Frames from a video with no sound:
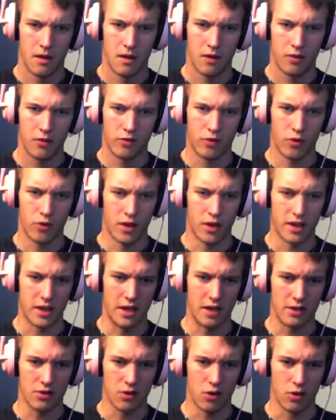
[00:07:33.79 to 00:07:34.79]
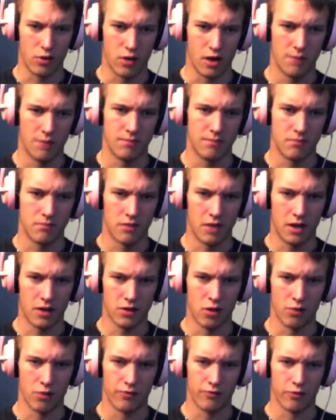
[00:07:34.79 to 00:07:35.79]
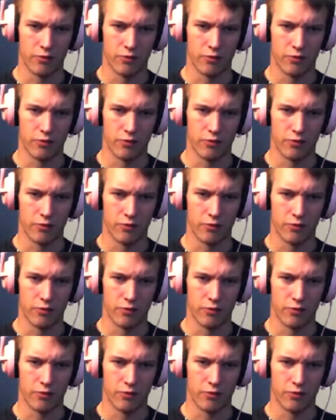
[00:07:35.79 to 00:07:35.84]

So I can, okay, not going